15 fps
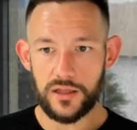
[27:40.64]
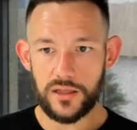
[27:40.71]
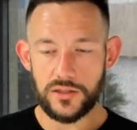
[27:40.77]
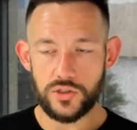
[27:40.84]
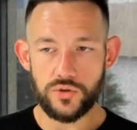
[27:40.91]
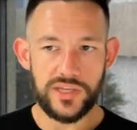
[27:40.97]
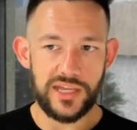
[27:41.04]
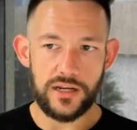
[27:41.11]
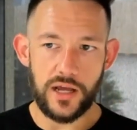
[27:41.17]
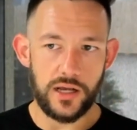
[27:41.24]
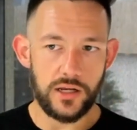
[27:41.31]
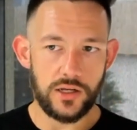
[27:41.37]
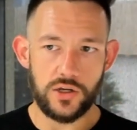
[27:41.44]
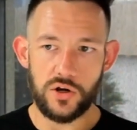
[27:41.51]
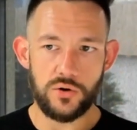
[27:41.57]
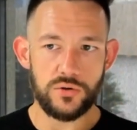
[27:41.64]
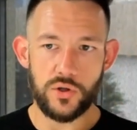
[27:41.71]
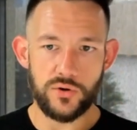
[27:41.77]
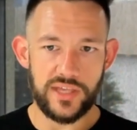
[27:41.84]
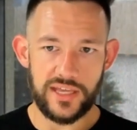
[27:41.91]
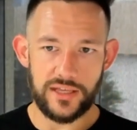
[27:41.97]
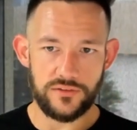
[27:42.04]
you cannot
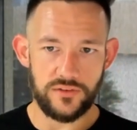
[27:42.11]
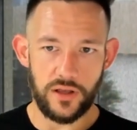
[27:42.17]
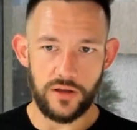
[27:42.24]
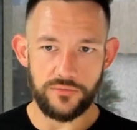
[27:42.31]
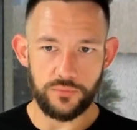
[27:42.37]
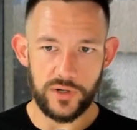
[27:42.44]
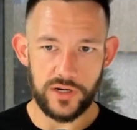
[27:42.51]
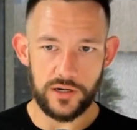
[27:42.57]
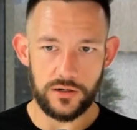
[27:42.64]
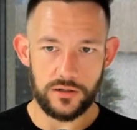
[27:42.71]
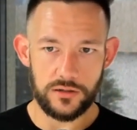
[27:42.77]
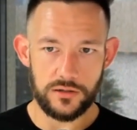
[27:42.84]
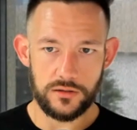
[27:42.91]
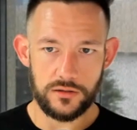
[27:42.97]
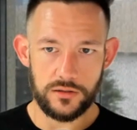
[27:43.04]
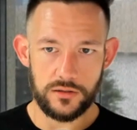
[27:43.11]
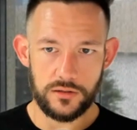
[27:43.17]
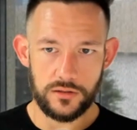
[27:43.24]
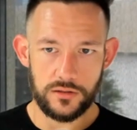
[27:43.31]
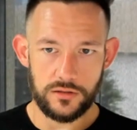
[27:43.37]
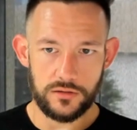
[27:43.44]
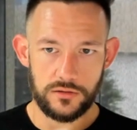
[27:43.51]
co-locate software
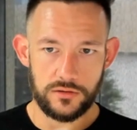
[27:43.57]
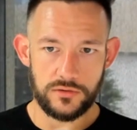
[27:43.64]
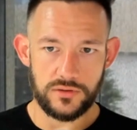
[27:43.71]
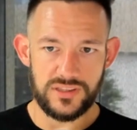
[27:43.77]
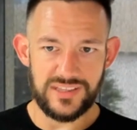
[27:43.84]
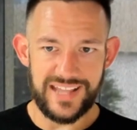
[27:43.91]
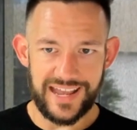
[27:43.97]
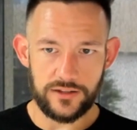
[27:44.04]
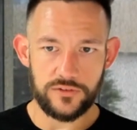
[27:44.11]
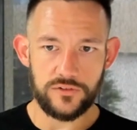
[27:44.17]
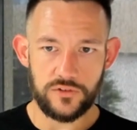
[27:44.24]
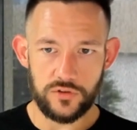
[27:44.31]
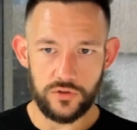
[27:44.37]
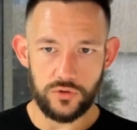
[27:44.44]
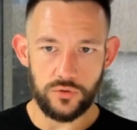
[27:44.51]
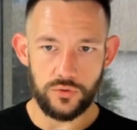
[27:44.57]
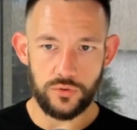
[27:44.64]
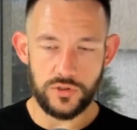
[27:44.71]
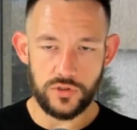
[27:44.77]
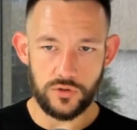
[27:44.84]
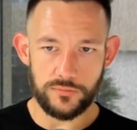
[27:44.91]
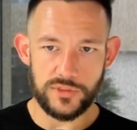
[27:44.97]
next
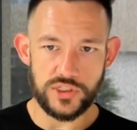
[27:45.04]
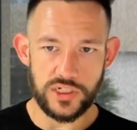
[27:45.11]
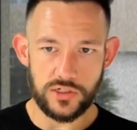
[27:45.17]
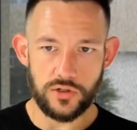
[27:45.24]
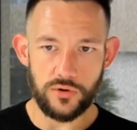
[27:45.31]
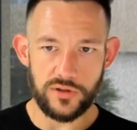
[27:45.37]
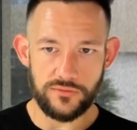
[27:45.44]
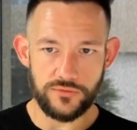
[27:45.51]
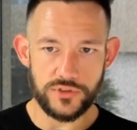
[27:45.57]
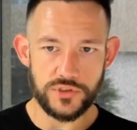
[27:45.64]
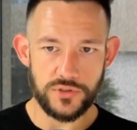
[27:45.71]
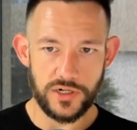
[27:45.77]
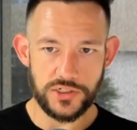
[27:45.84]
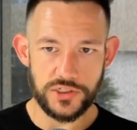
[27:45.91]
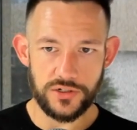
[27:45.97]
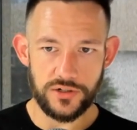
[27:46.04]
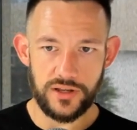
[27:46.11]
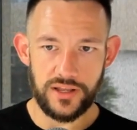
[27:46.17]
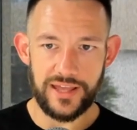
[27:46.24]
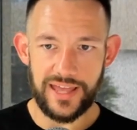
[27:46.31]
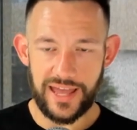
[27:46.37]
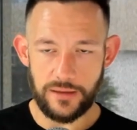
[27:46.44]
to your Magento
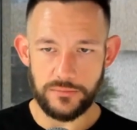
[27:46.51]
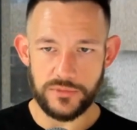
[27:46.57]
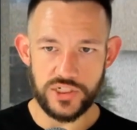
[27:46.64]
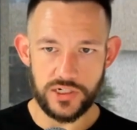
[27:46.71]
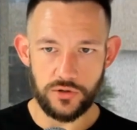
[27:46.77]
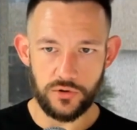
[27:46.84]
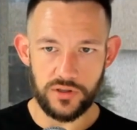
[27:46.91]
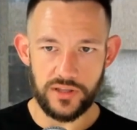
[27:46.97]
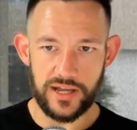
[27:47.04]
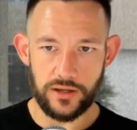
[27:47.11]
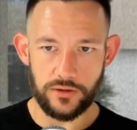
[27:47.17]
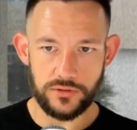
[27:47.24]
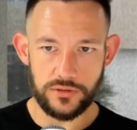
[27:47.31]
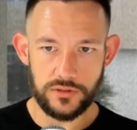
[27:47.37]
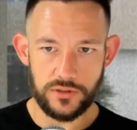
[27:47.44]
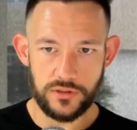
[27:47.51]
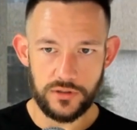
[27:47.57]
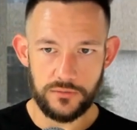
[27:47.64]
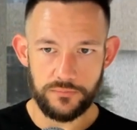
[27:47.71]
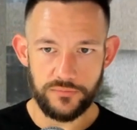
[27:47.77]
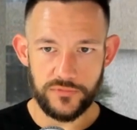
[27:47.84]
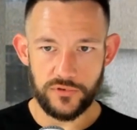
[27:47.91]
infrastructure at Magento Cloud.
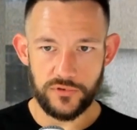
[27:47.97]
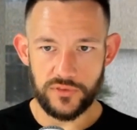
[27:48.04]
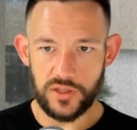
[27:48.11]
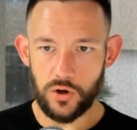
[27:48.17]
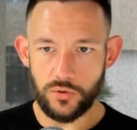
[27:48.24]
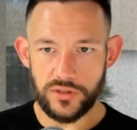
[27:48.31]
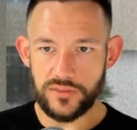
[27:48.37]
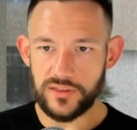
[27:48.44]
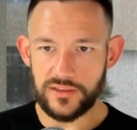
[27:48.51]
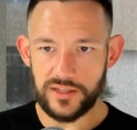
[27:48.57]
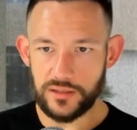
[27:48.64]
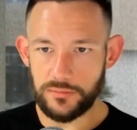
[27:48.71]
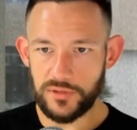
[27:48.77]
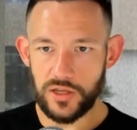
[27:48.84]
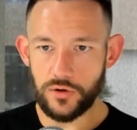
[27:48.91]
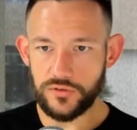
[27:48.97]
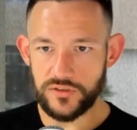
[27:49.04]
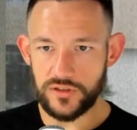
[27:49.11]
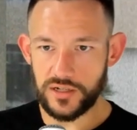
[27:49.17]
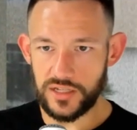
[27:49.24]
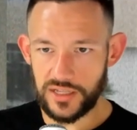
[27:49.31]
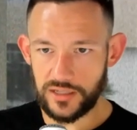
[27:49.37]
So the only thing that can be
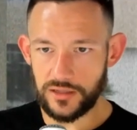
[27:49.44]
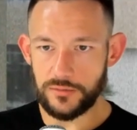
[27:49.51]
hosted in the